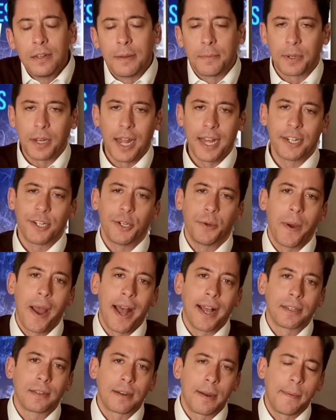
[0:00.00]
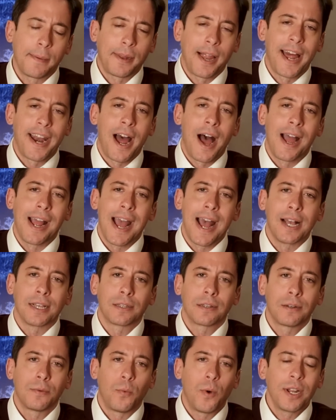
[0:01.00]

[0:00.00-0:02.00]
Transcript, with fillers: I'm glad you asked. I'm glad I asked.